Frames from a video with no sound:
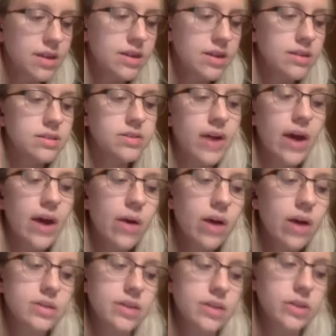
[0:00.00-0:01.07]
So how
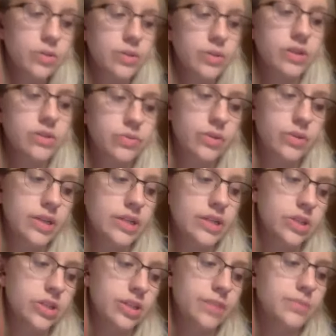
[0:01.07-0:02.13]
else can you build
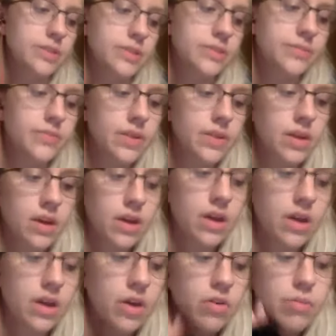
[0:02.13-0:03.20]
relationships?
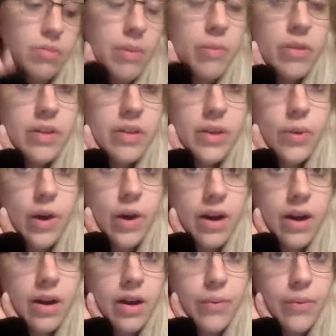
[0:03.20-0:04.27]
Remember that you
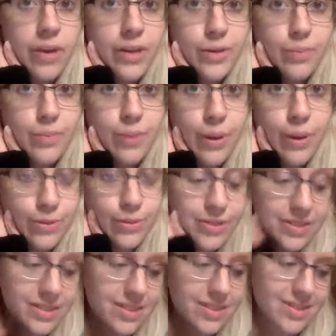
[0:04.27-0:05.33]
are what you
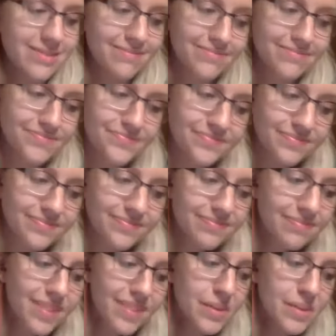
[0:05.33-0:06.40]
post.
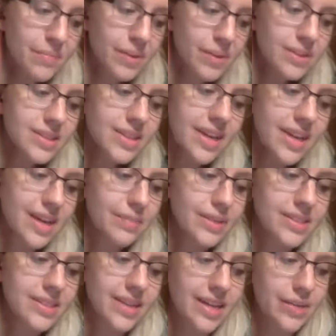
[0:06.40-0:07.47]
Building and
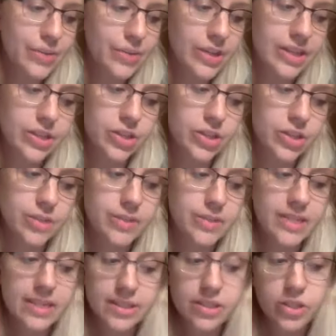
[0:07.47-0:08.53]
maintaining relationships
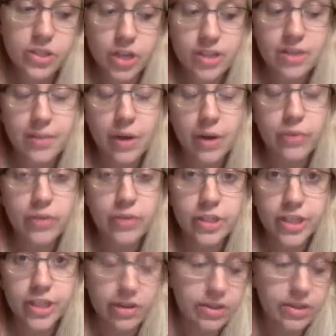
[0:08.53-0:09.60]
isn't just about
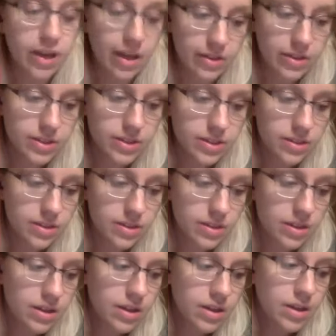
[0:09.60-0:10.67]
reaching out to others.
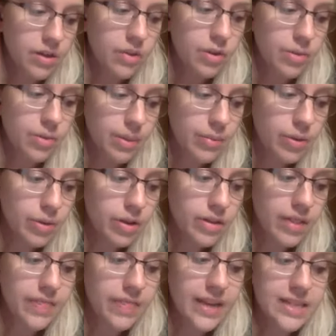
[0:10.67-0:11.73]
Remember
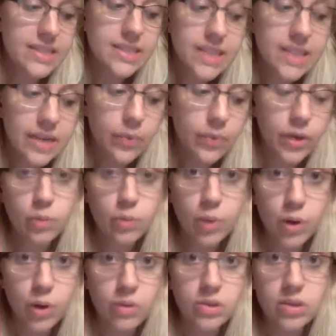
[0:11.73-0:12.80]
that they see what you
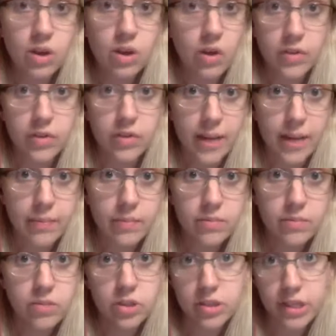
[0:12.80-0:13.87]
post all the time,
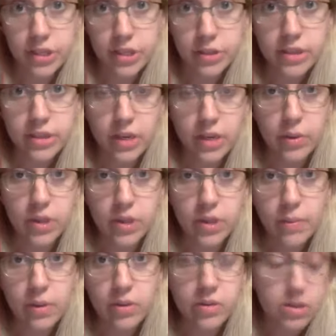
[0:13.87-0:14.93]
just like you're seeing what they
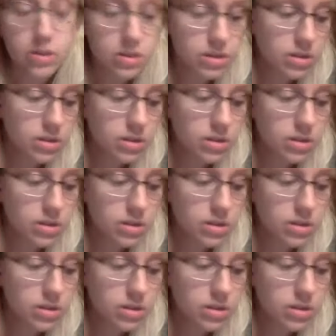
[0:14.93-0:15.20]
post.